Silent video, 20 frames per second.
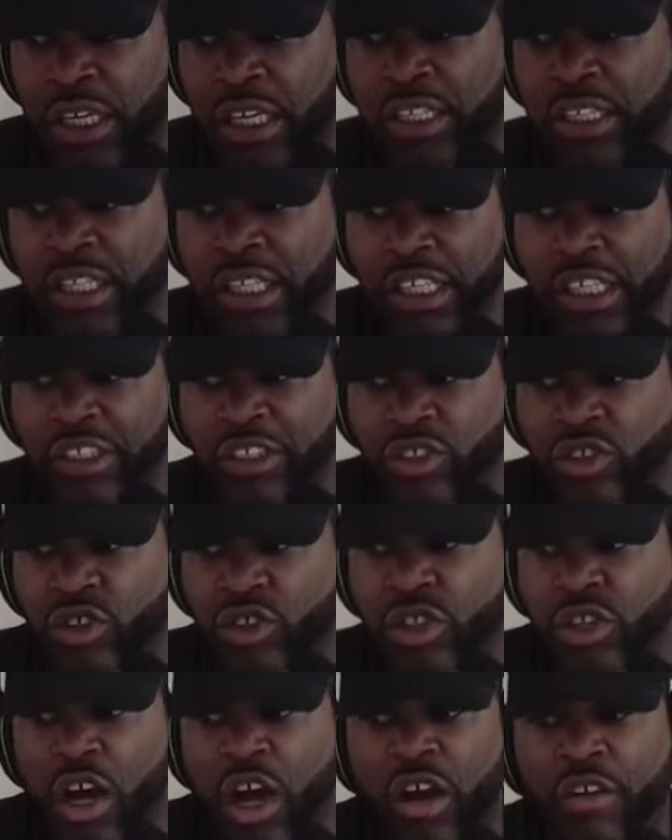in the
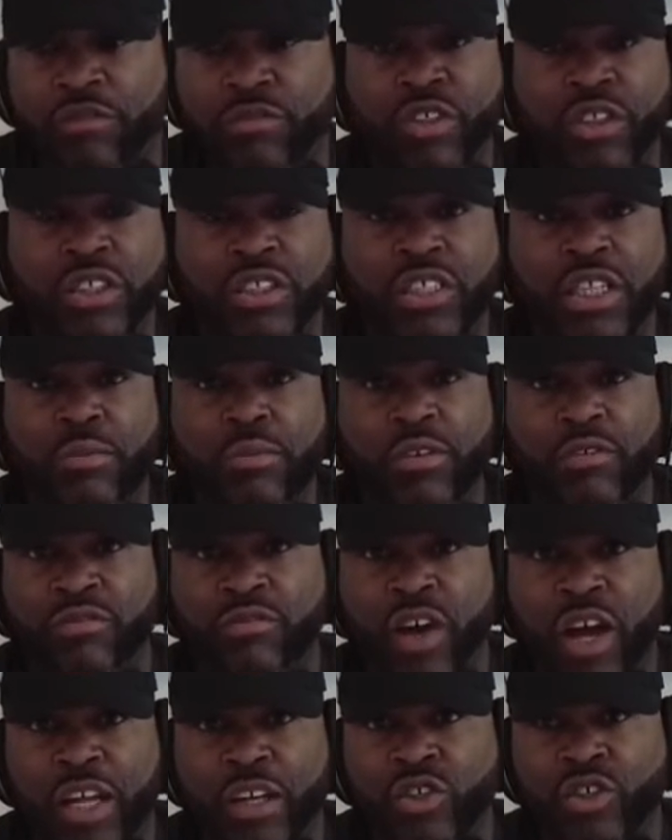Eastern Conference
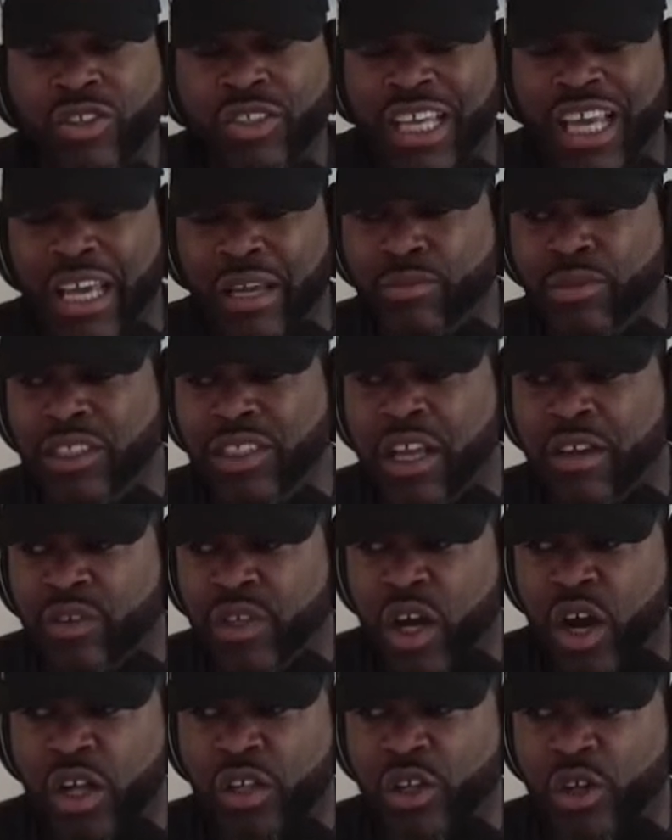semifinals game
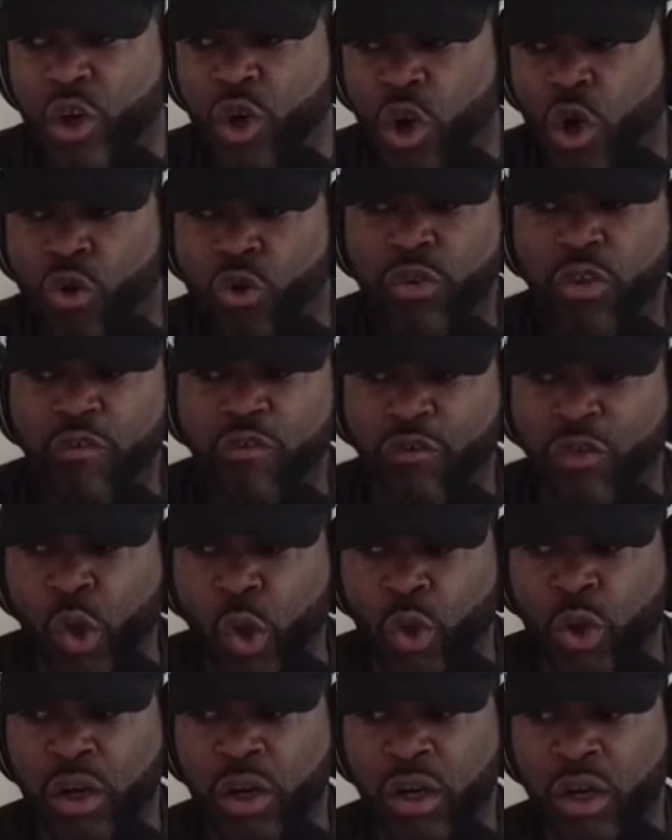7 on their own
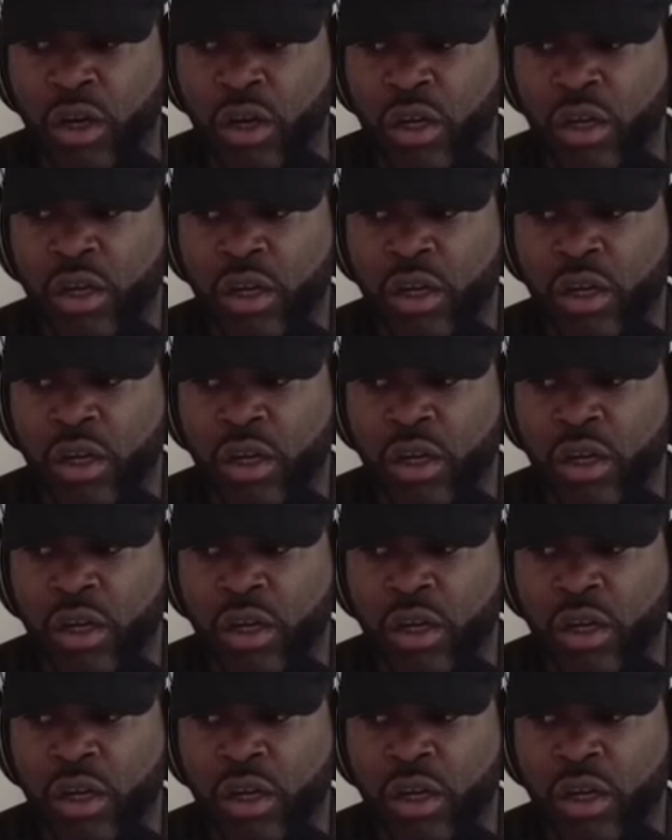floor.